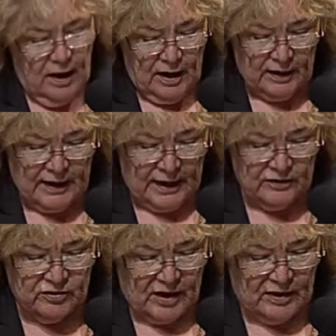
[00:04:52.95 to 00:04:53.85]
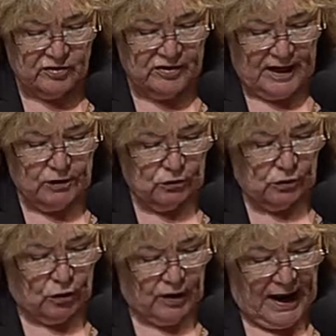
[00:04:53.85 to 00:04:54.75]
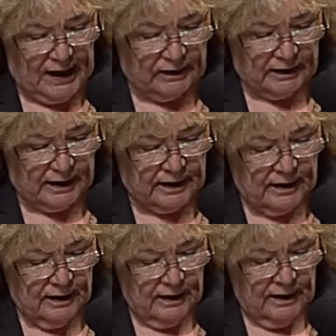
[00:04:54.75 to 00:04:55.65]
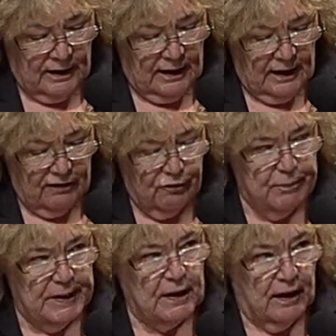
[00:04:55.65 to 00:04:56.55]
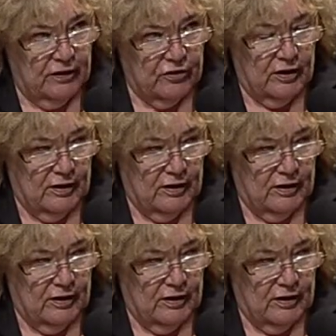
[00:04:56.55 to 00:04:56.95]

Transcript: against a state or locality if, because